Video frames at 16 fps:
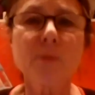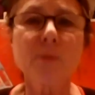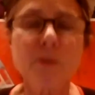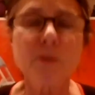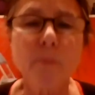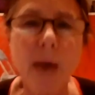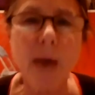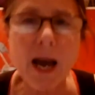
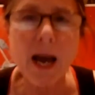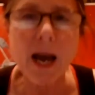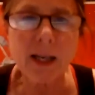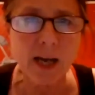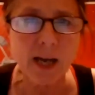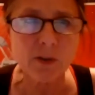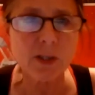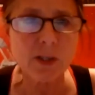arms
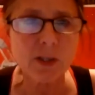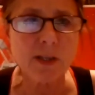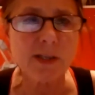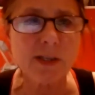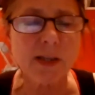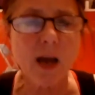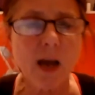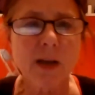back and out to
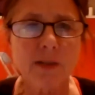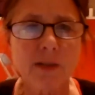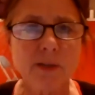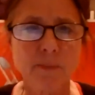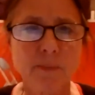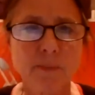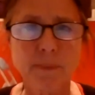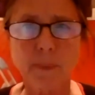the
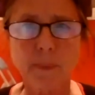sides.